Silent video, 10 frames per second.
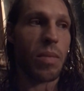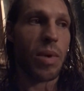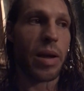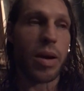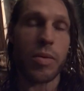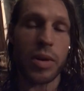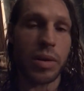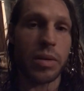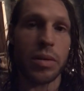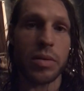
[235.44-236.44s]
and I
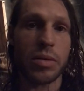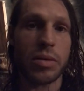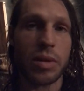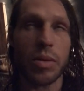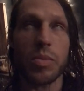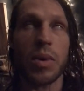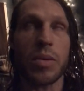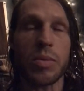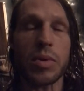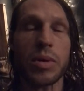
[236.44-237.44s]
really, there's, I, I
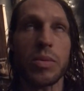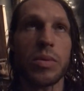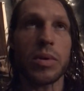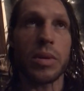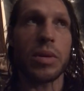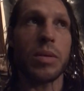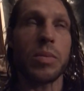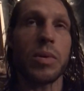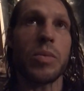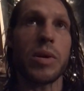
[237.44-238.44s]
really, really
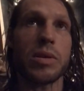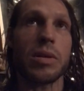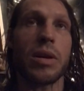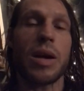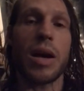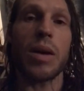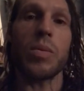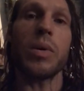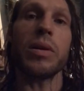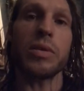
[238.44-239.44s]
deeply wish that I had
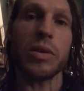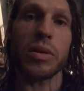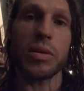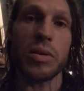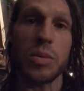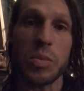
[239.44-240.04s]
what it took to do